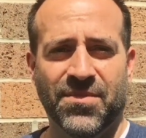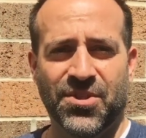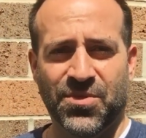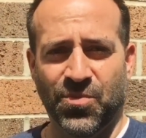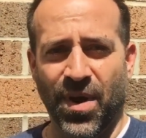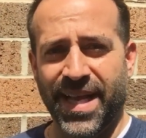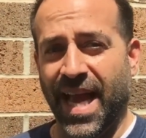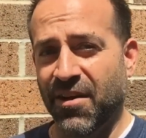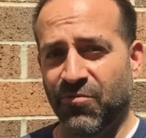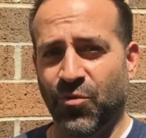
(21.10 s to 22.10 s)
just running
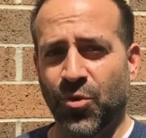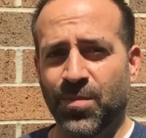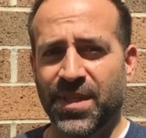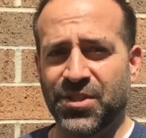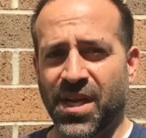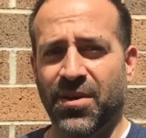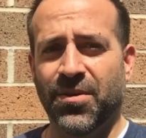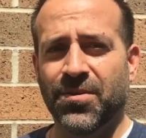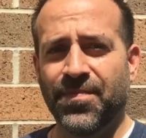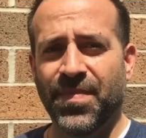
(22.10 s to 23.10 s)
out of room in
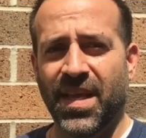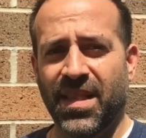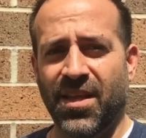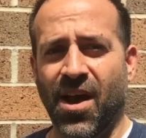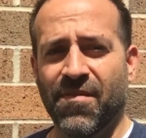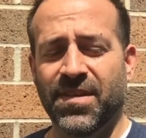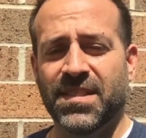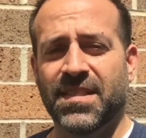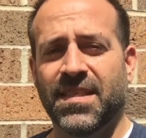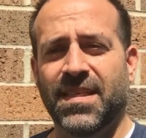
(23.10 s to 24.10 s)
general in the
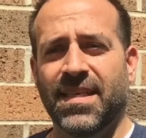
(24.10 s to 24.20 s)
office.